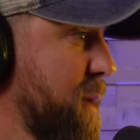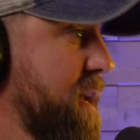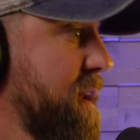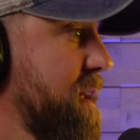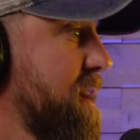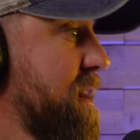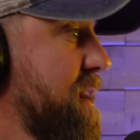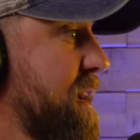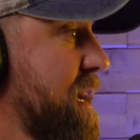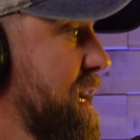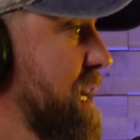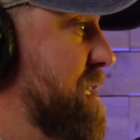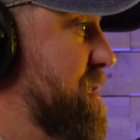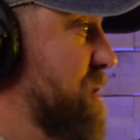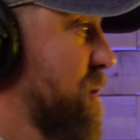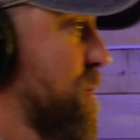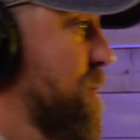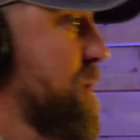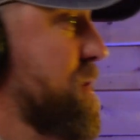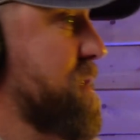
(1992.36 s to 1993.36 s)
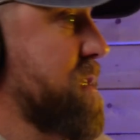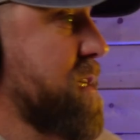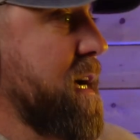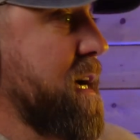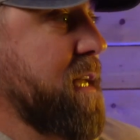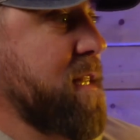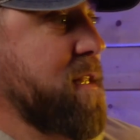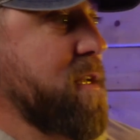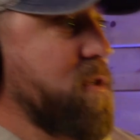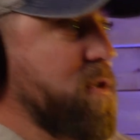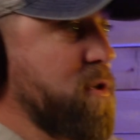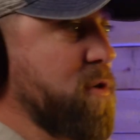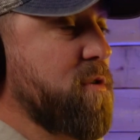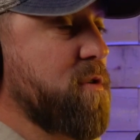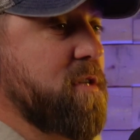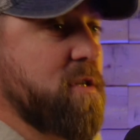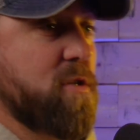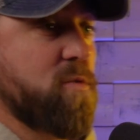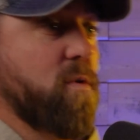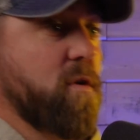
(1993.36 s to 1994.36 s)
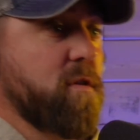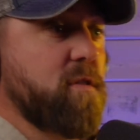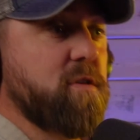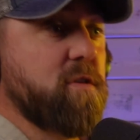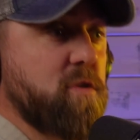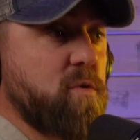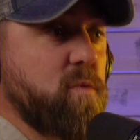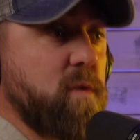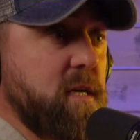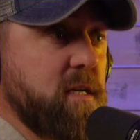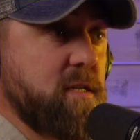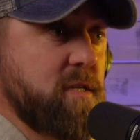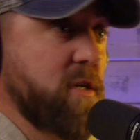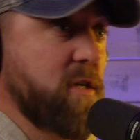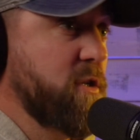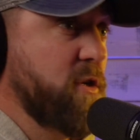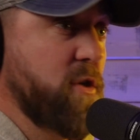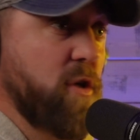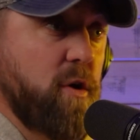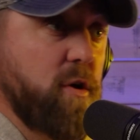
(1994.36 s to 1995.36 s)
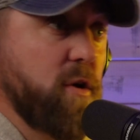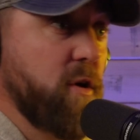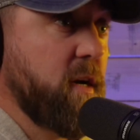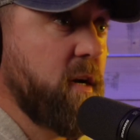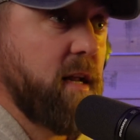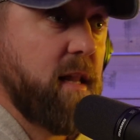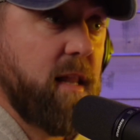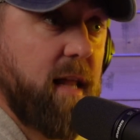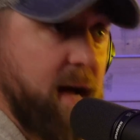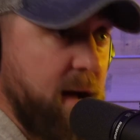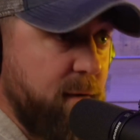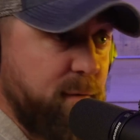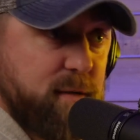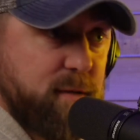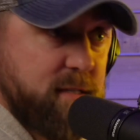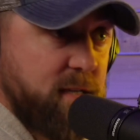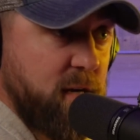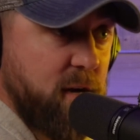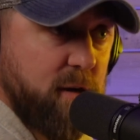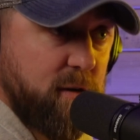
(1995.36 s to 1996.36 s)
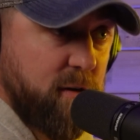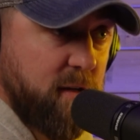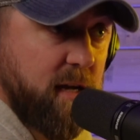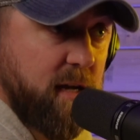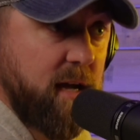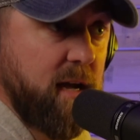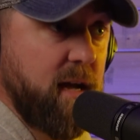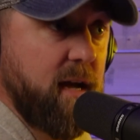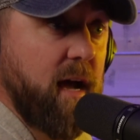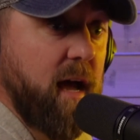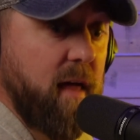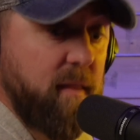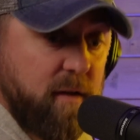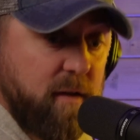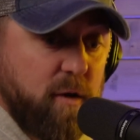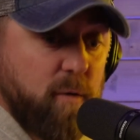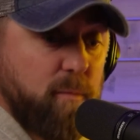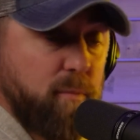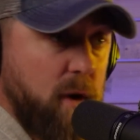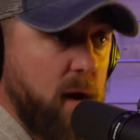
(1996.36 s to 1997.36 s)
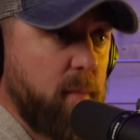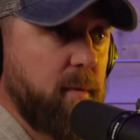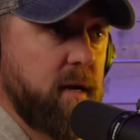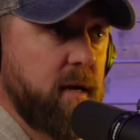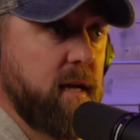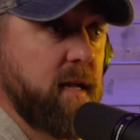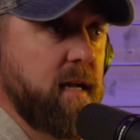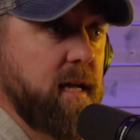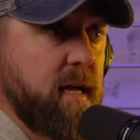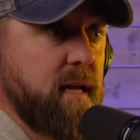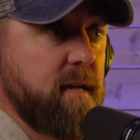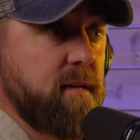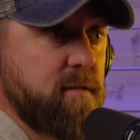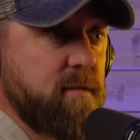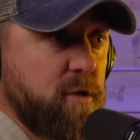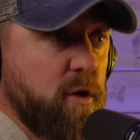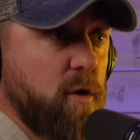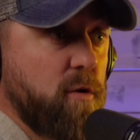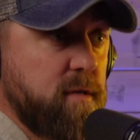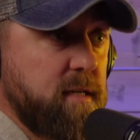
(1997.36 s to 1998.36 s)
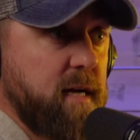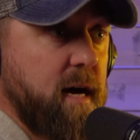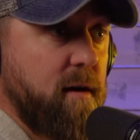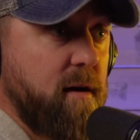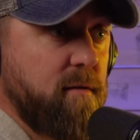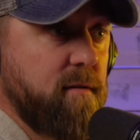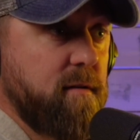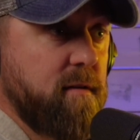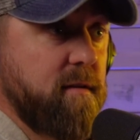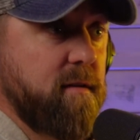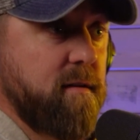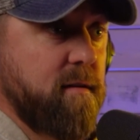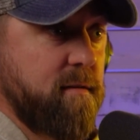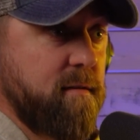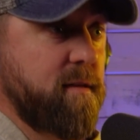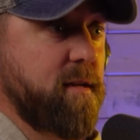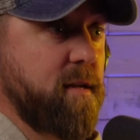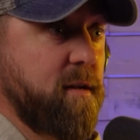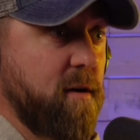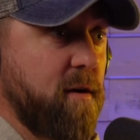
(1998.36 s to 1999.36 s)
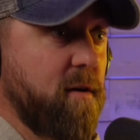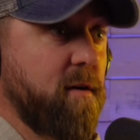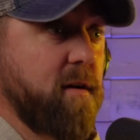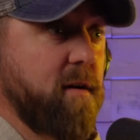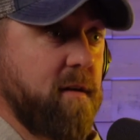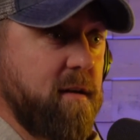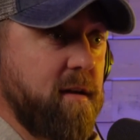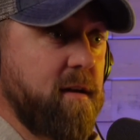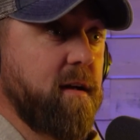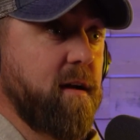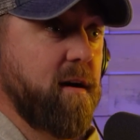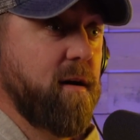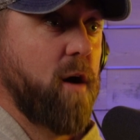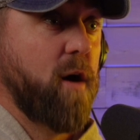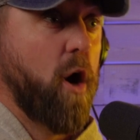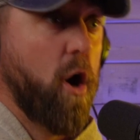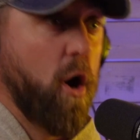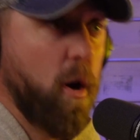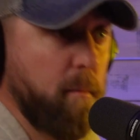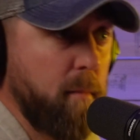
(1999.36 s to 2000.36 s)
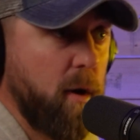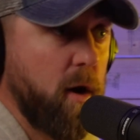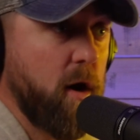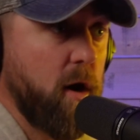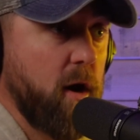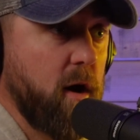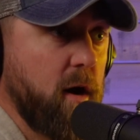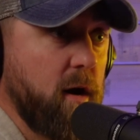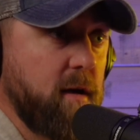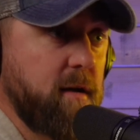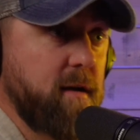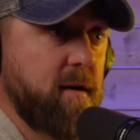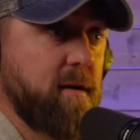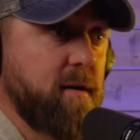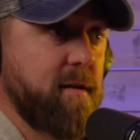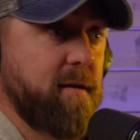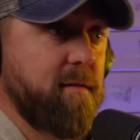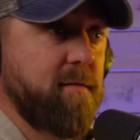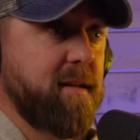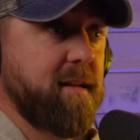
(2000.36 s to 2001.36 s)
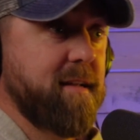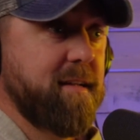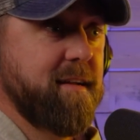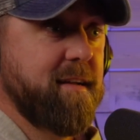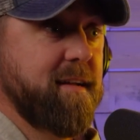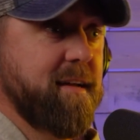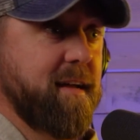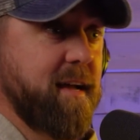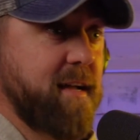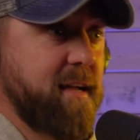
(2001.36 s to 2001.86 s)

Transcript: But it's almost like the juice is worth the squeeze because you know you're going to laugh hysterically, and then you're probably going to get choked out. Arm bar. You know what I mean?